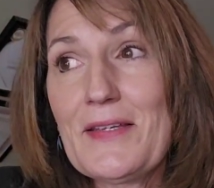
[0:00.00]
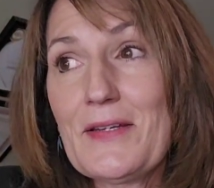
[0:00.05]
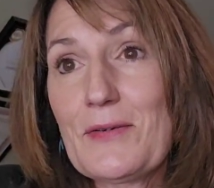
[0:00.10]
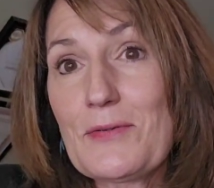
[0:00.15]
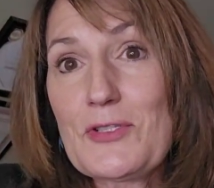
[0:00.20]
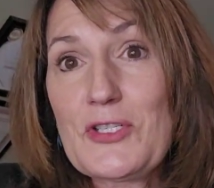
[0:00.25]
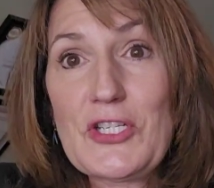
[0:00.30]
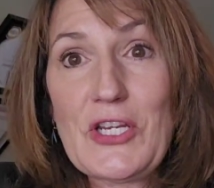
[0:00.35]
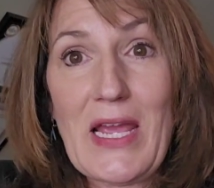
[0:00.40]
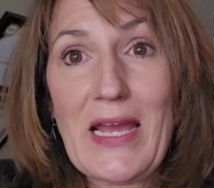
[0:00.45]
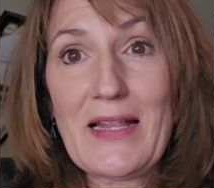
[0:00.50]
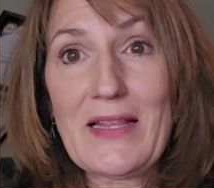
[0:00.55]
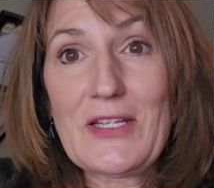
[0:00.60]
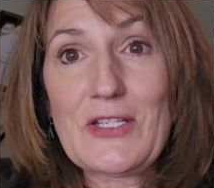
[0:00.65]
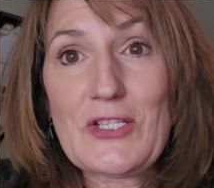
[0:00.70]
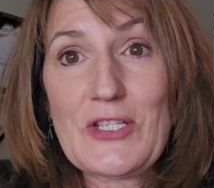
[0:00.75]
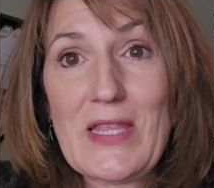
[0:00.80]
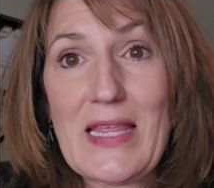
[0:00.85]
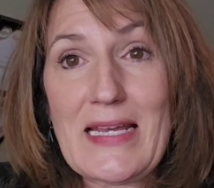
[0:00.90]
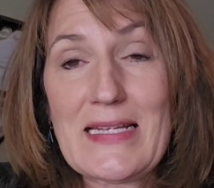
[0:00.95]

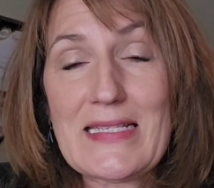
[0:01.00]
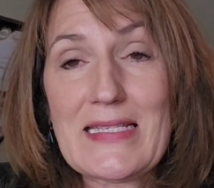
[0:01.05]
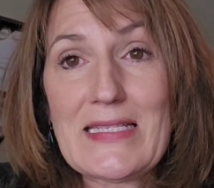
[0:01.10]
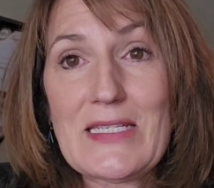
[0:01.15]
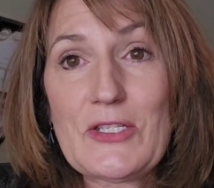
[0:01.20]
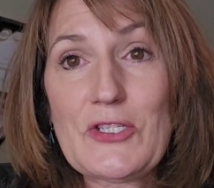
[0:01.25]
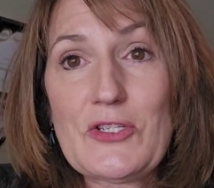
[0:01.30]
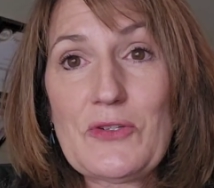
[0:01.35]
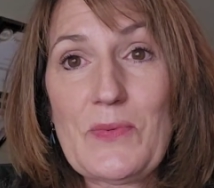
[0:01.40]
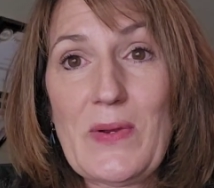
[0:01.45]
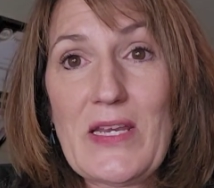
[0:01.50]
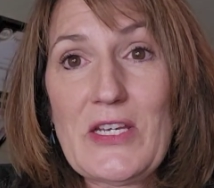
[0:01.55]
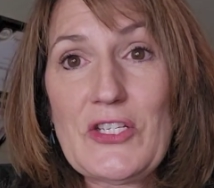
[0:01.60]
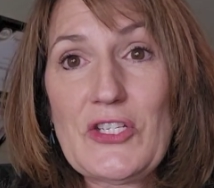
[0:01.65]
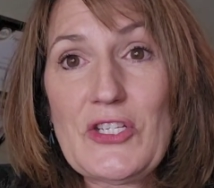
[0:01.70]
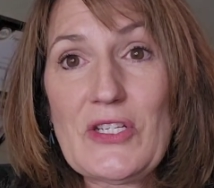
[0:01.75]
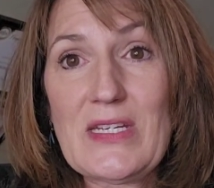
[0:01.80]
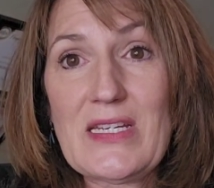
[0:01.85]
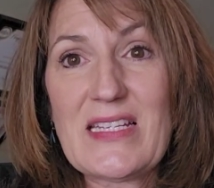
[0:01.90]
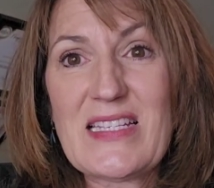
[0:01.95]
challenge that
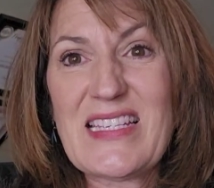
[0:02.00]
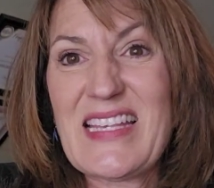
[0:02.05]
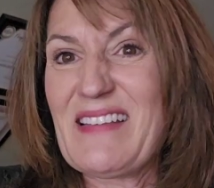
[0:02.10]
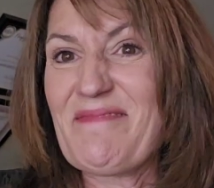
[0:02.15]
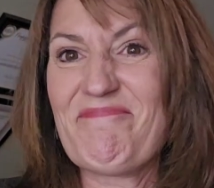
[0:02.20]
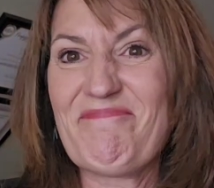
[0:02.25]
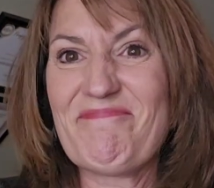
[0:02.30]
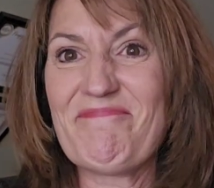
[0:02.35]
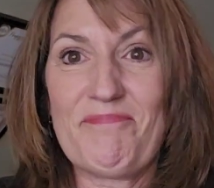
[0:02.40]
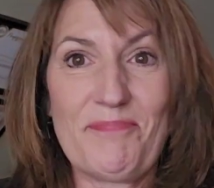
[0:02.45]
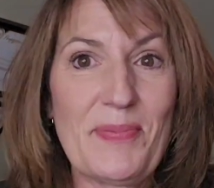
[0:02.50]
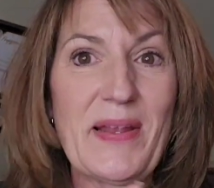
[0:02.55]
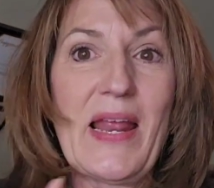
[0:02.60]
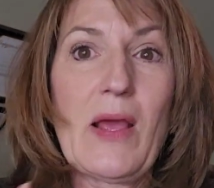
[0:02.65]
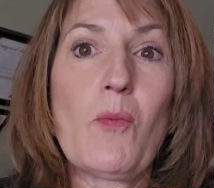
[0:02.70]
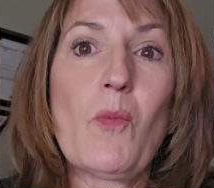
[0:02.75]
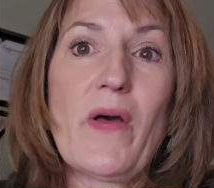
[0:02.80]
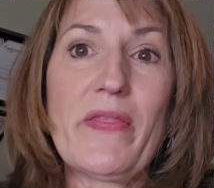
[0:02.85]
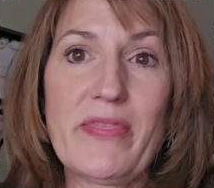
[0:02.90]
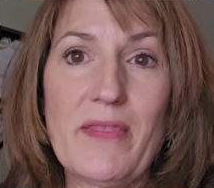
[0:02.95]
situation and say, but I
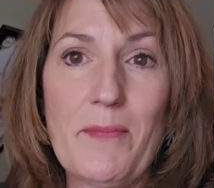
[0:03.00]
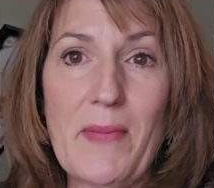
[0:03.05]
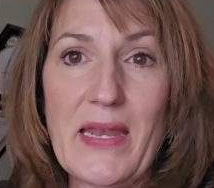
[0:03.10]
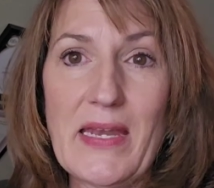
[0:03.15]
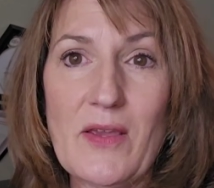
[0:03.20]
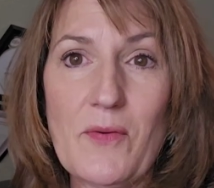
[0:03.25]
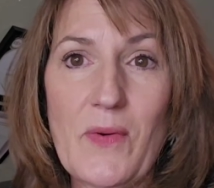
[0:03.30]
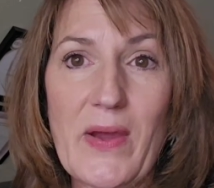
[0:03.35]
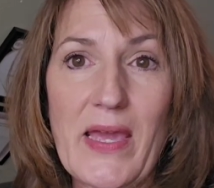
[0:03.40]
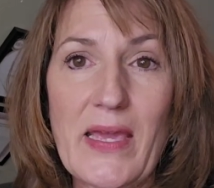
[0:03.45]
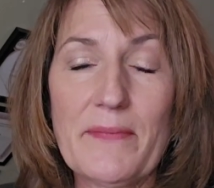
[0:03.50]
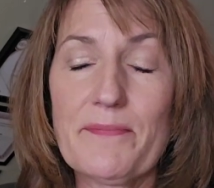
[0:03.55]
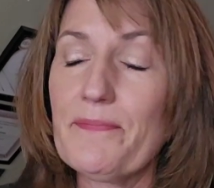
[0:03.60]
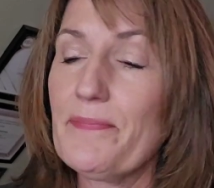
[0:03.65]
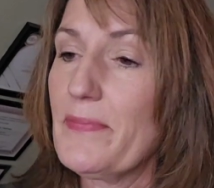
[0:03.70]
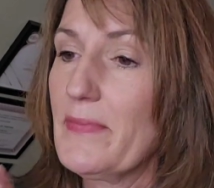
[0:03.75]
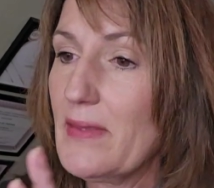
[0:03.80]
want them anyway.